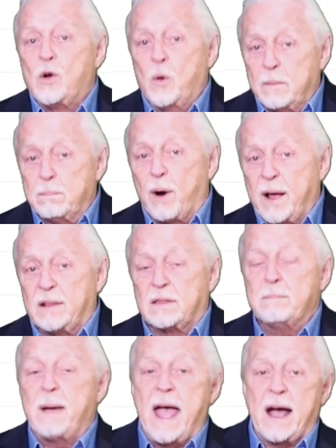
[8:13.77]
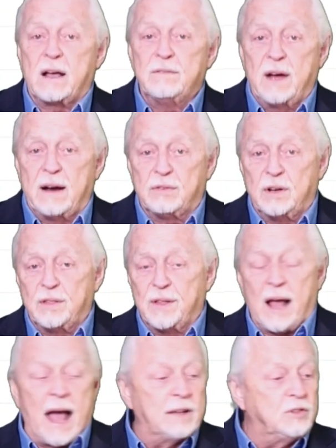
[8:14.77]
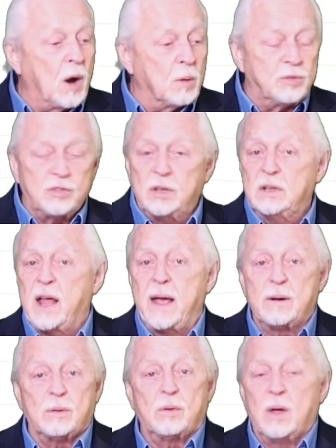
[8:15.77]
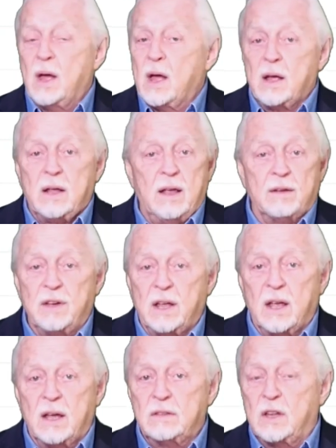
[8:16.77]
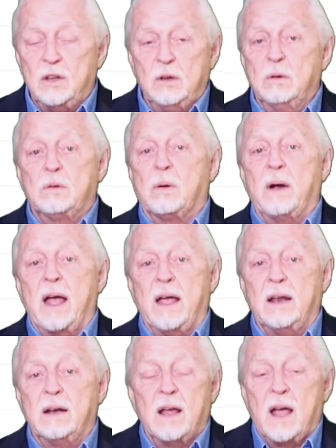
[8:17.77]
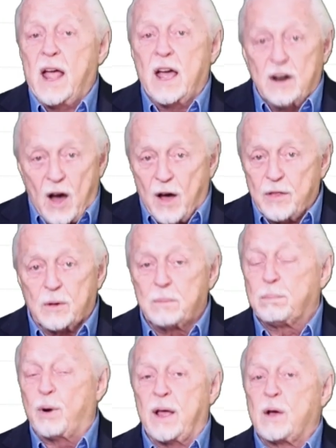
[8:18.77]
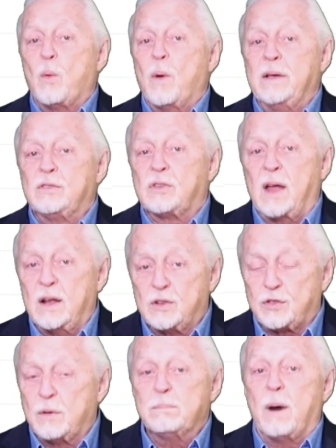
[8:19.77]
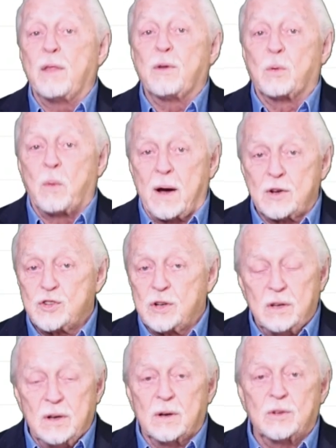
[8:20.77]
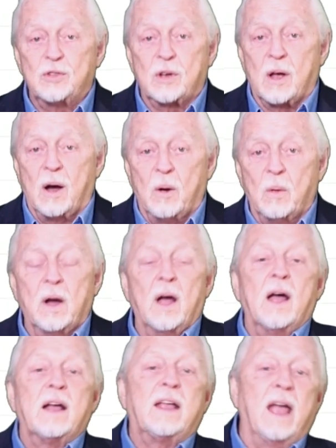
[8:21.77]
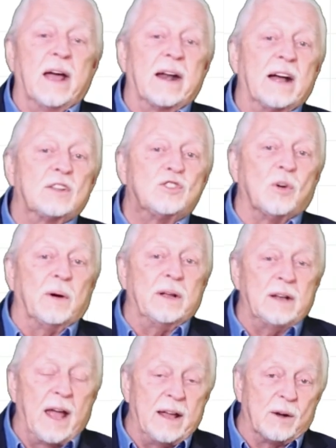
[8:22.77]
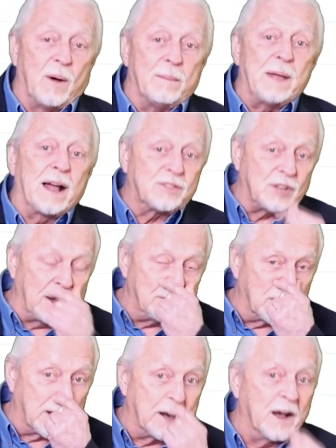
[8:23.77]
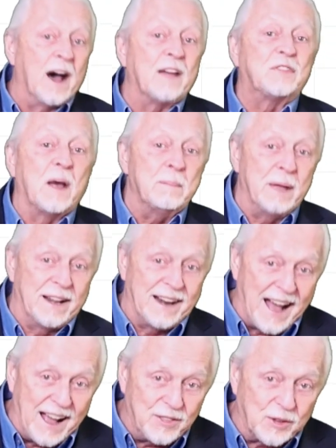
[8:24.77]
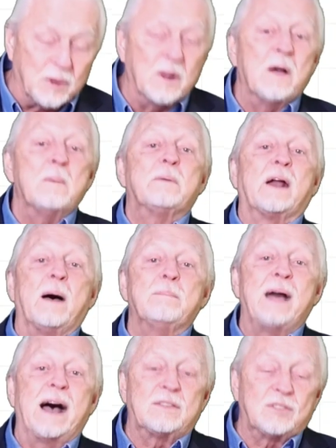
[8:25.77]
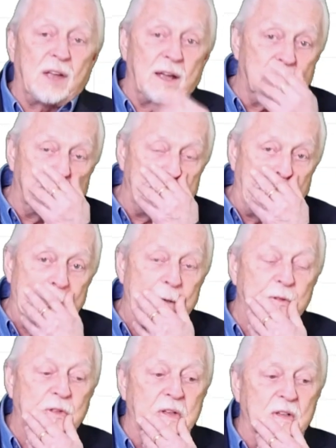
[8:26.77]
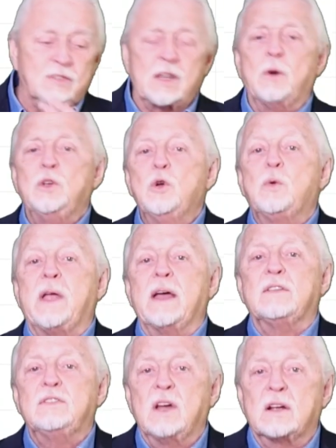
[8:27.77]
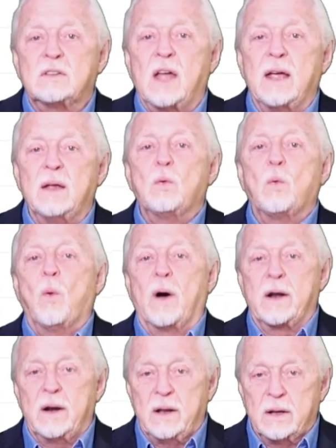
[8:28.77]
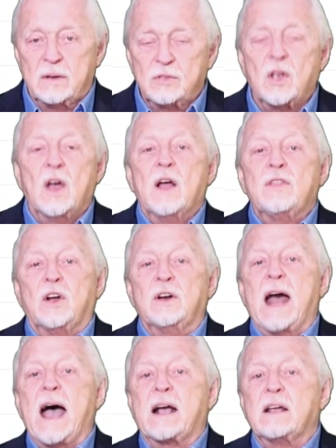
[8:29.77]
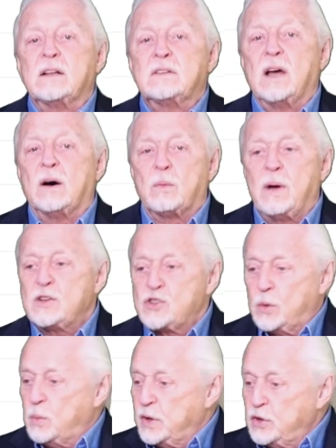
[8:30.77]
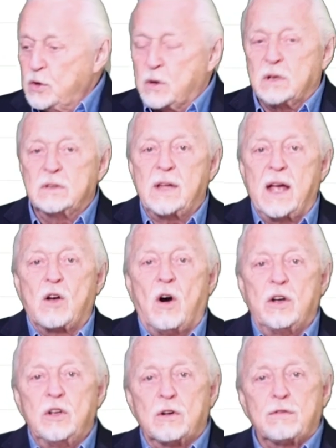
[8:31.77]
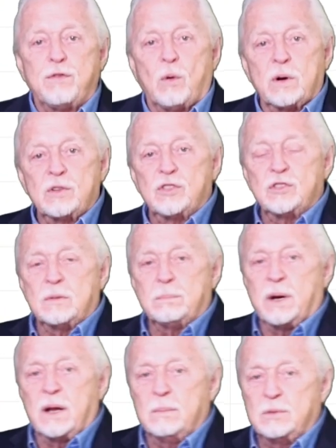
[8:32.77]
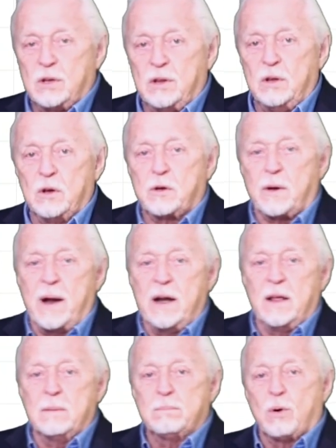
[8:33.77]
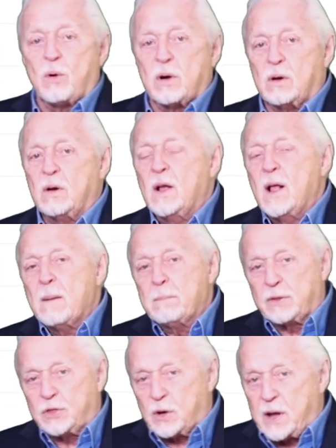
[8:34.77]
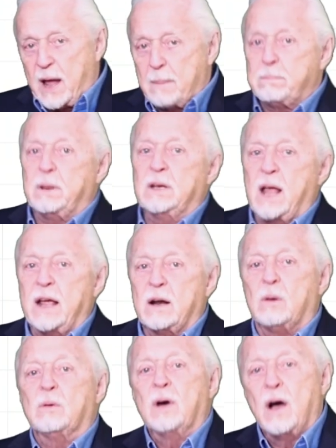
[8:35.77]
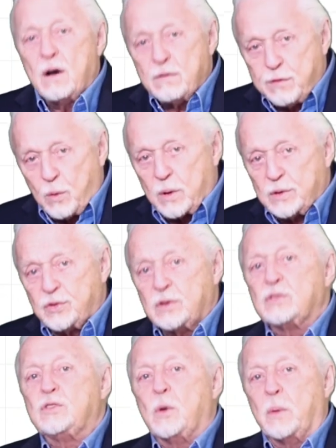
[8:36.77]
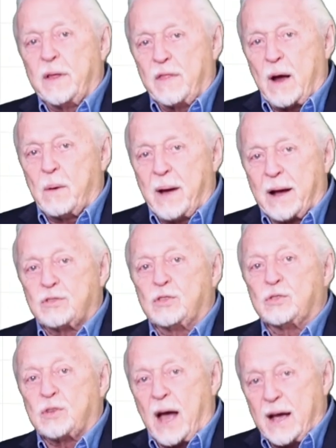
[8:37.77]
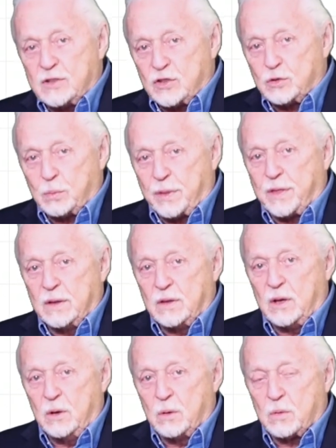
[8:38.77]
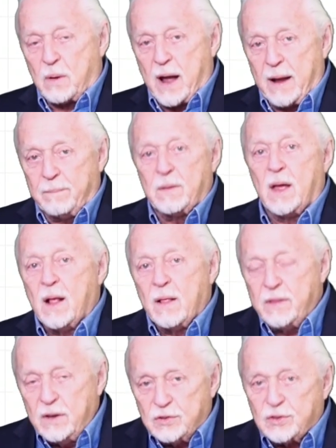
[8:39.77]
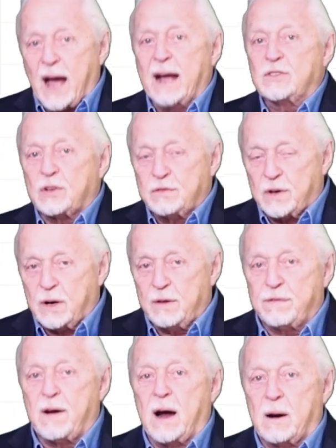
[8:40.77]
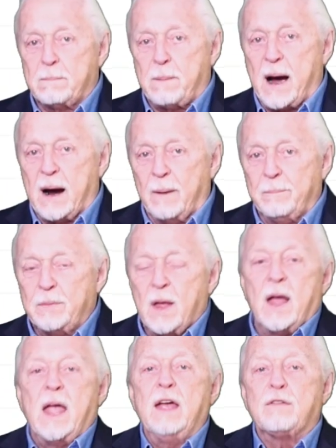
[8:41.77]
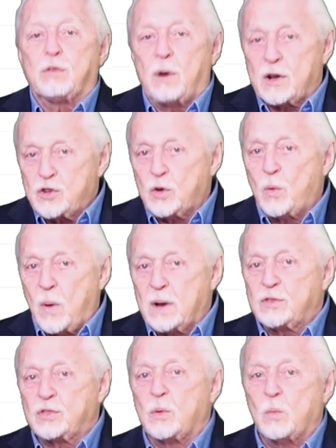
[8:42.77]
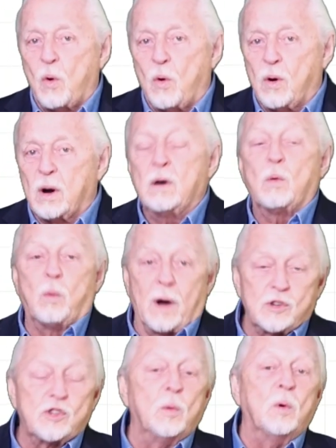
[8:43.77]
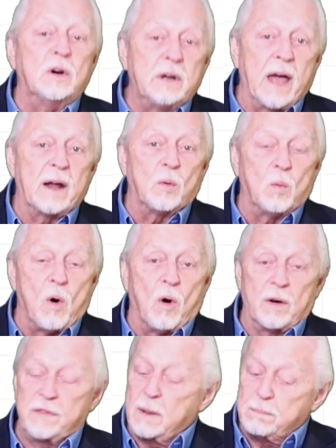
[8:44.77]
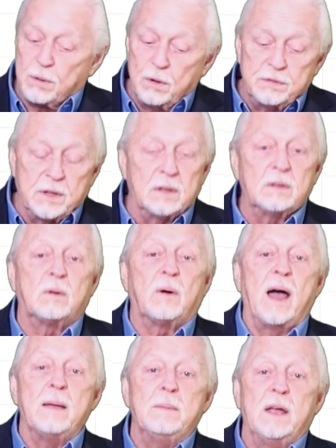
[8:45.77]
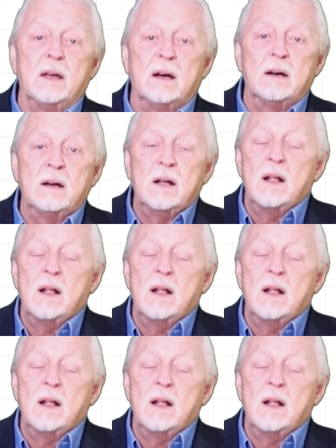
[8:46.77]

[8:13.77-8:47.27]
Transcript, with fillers: could break the back of everything. I don't see NATO giving in that Ukraine and other breakaway states from Mother Russia years ago cannot join NATO. I'm not saying they're going to let them in either, but I'm not saying that NATO is going to say, well, you can dictate what it is. They're not going to tell Russia, well, you can take all your forces and bring them to the Ukrainian border, but there can't be NATO forces doing their exercises within the Ukraine. These sides are very far apart. If Russia wants a war, Russia will get a war. They proved it in Crimea.